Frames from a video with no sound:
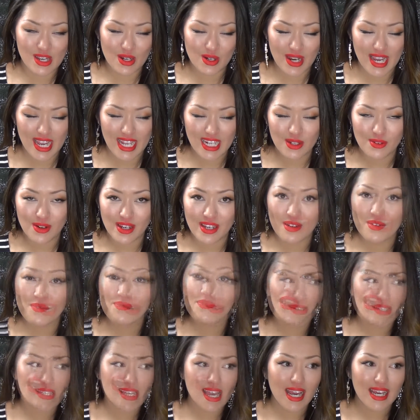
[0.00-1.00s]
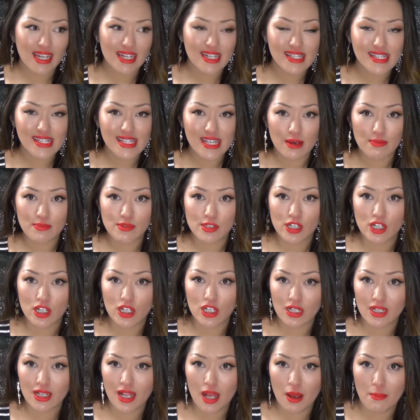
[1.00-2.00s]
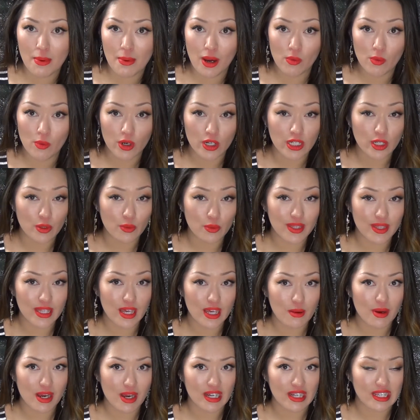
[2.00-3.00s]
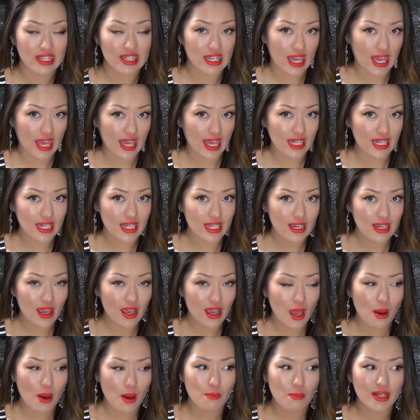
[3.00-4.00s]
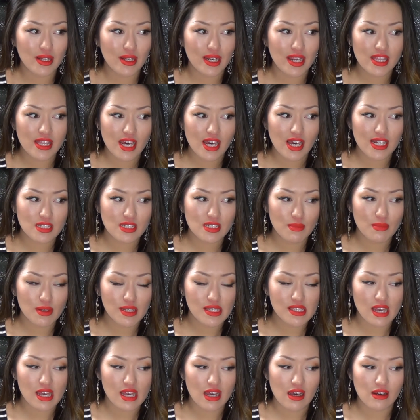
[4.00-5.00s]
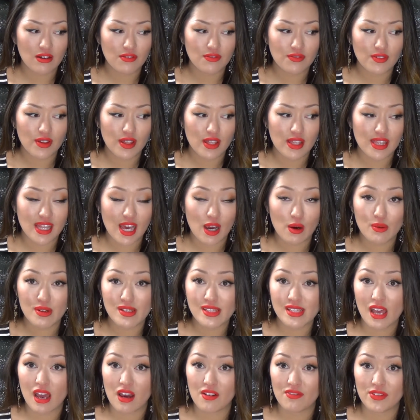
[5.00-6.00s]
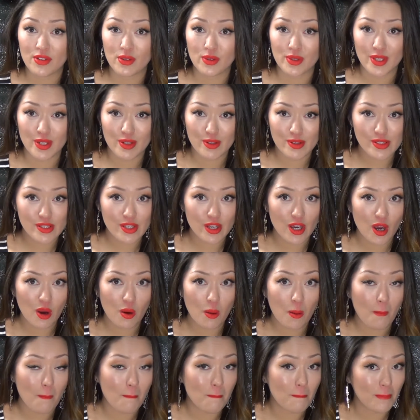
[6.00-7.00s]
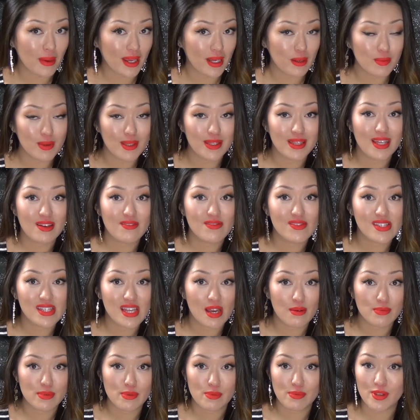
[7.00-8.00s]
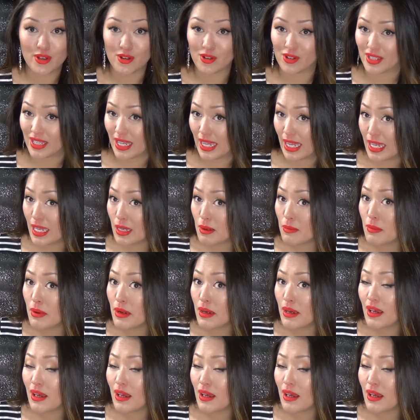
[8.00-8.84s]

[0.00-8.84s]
So anyway, I was kind of skeptical about working with them again, but I thought to myself, that was a few years ago. Maybe they've stepped up their game.